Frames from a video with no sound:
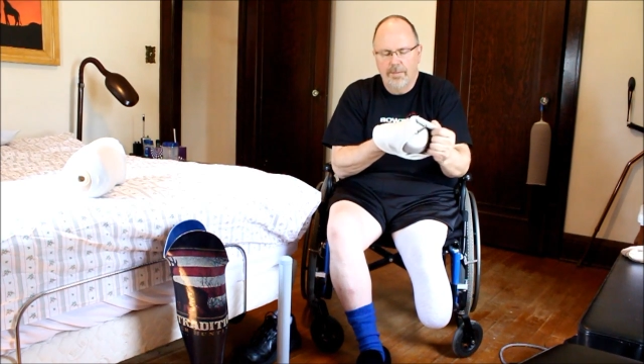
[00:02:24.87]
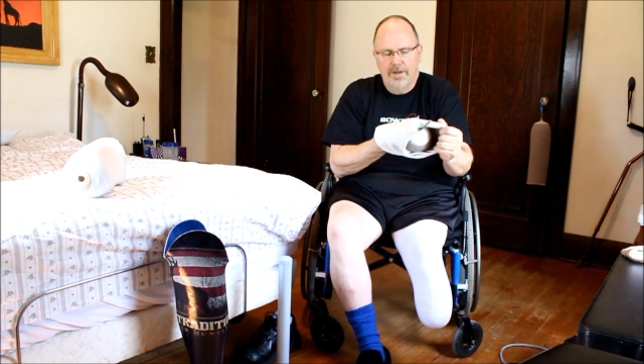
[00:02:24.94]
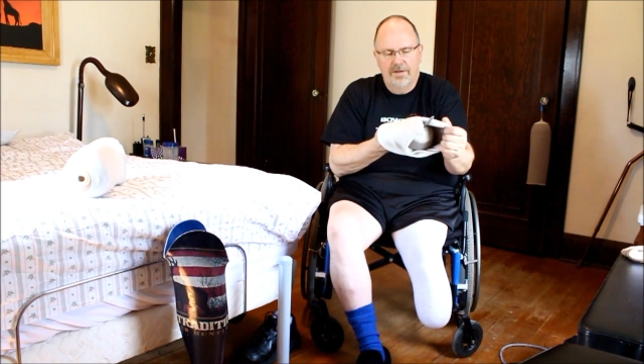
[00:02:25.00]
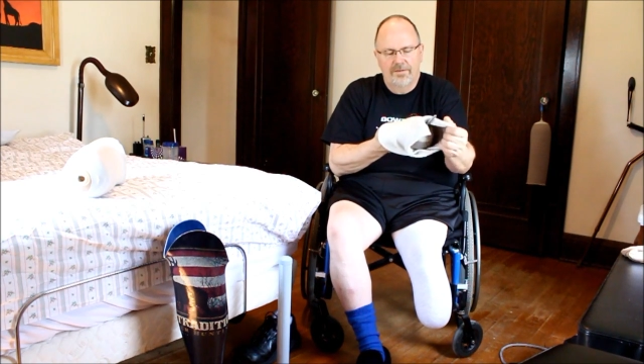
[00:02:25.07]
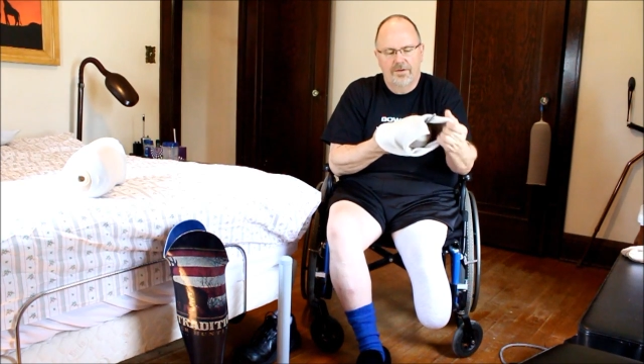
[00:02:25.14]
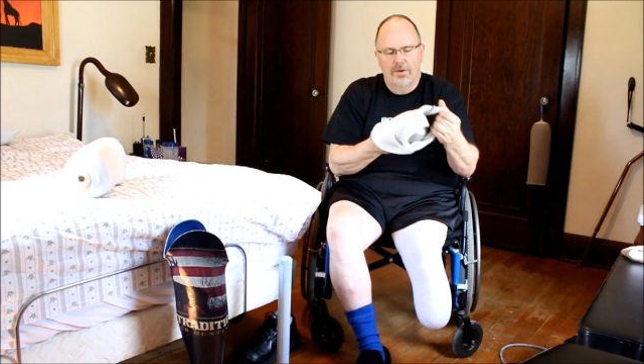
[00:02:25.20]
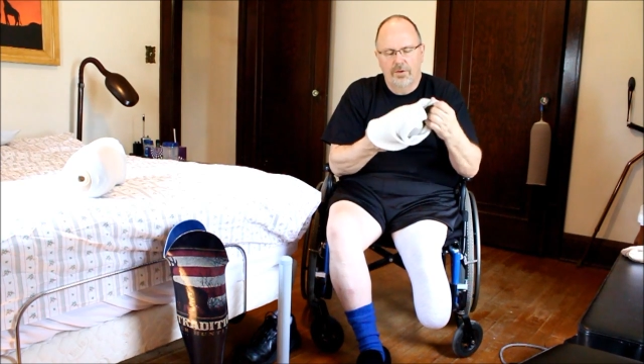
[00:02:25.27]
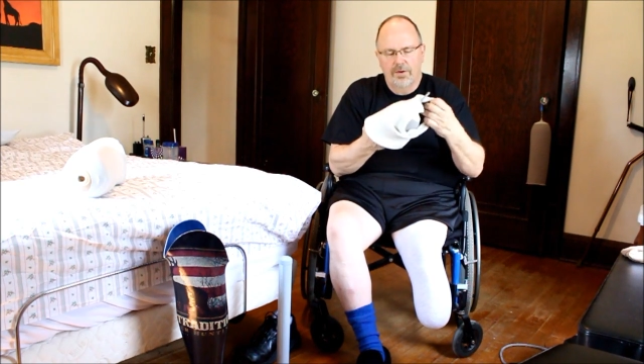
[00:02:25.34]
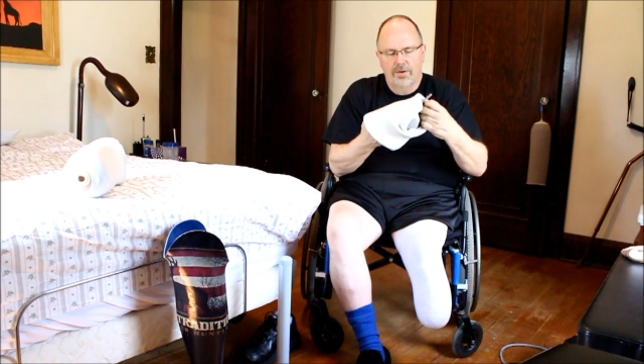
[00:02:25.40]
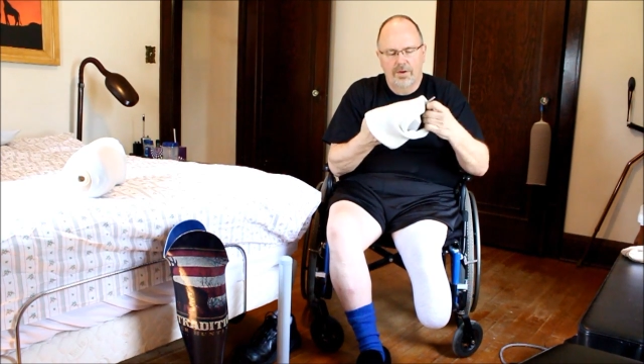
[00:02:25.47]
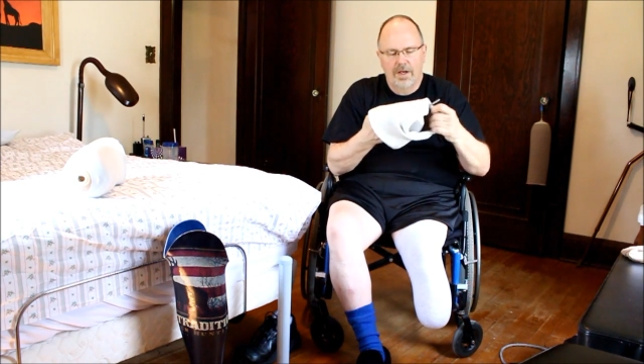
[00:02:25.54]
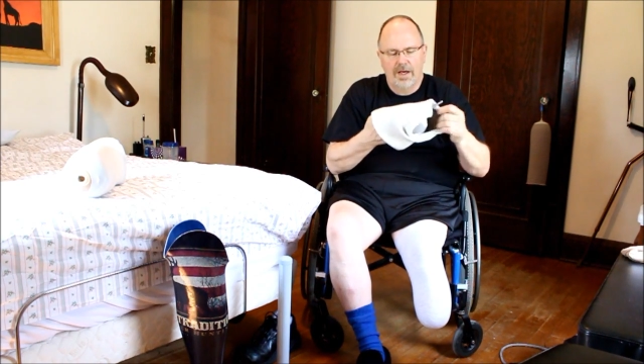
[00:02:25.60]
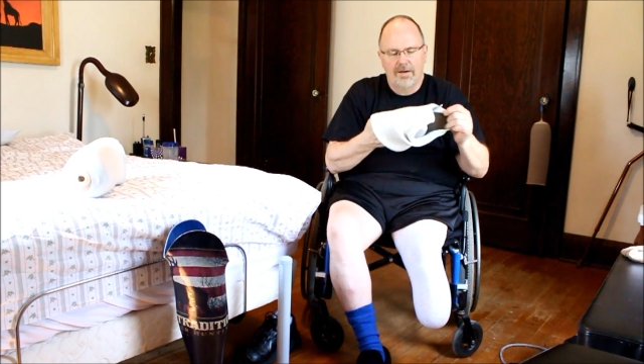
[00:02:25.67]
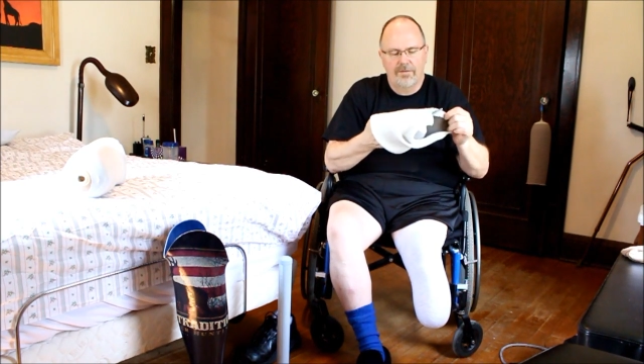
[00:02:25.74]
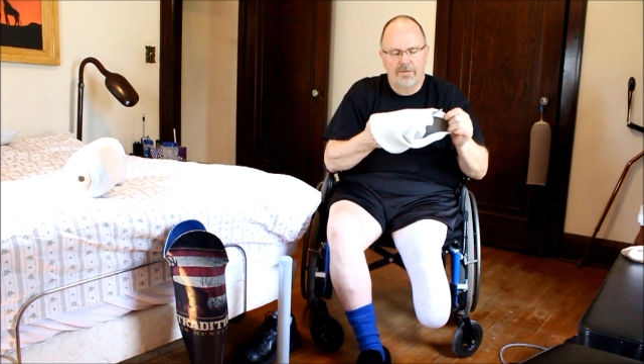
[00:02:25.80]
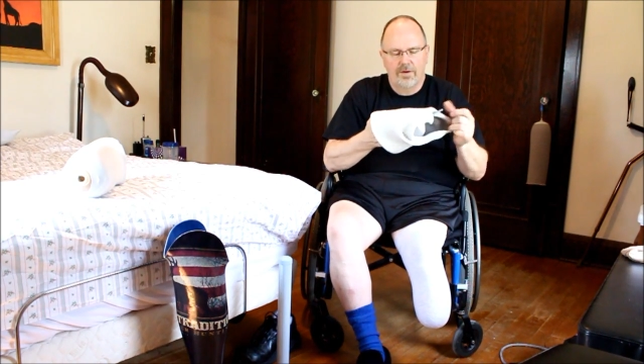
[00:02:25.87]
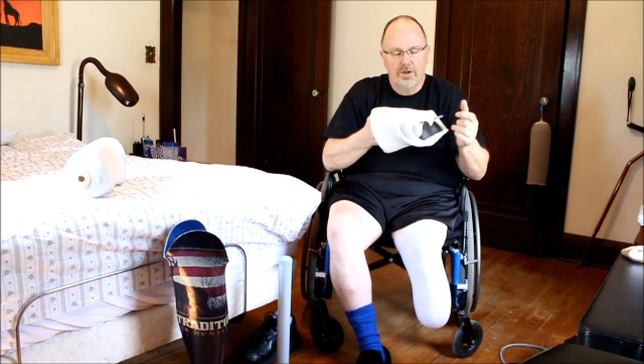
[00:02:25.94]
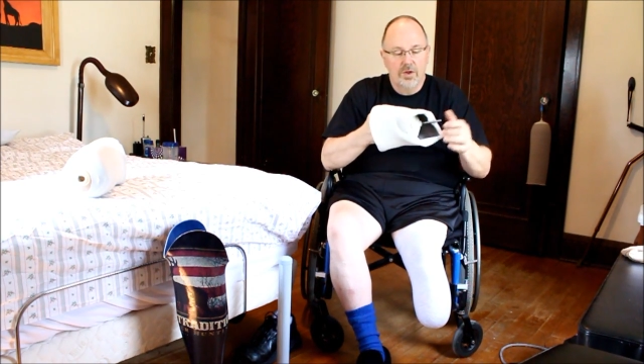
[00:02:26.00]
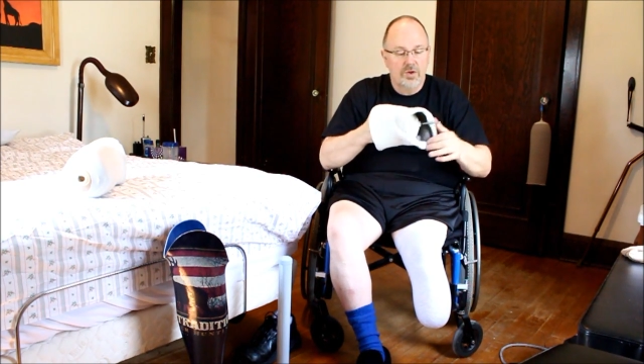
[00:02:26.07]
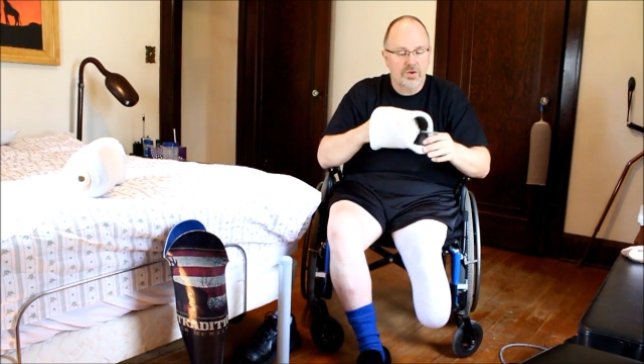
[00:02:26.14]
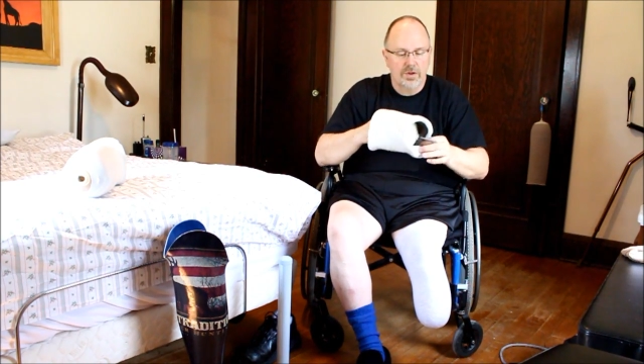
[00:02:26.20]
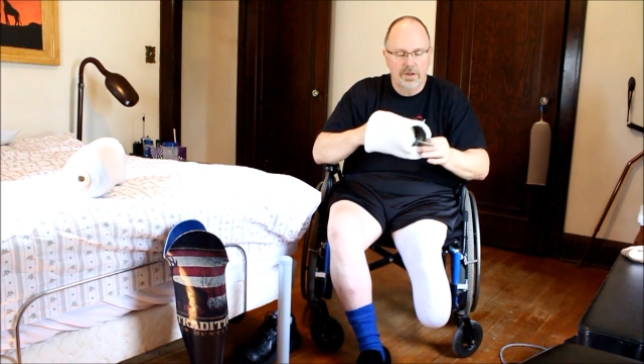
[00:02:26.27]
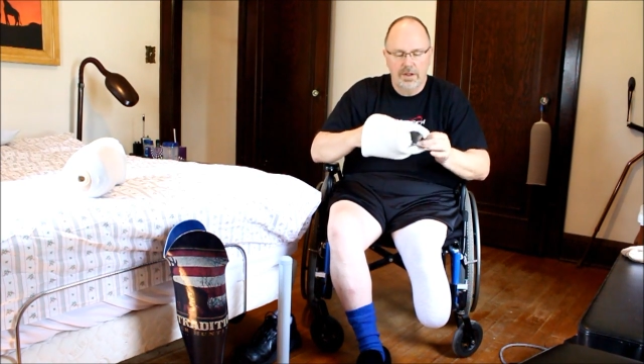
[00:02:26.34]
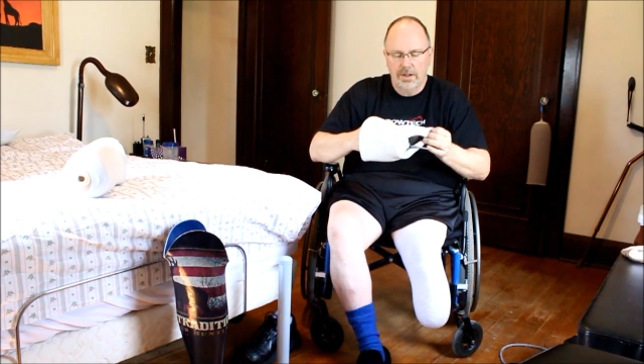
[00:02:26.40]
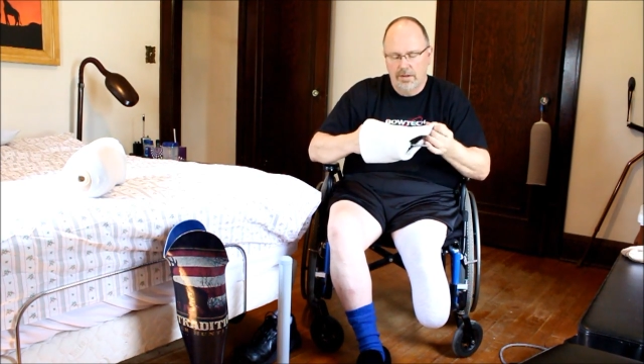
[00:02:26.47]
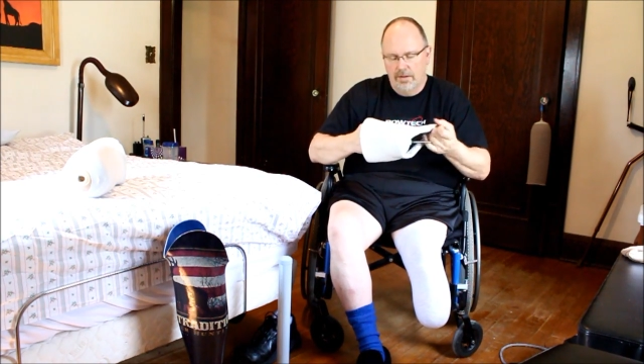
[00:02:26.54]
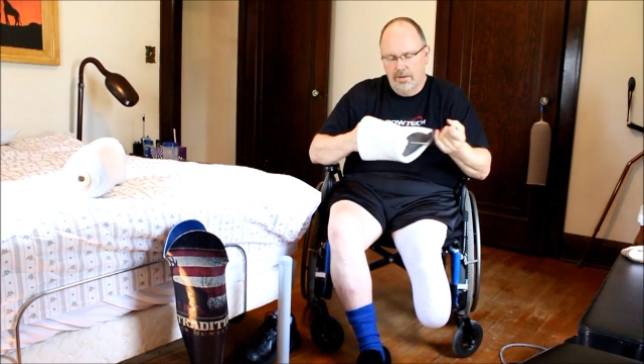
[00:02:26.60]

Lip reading: and so you have to usually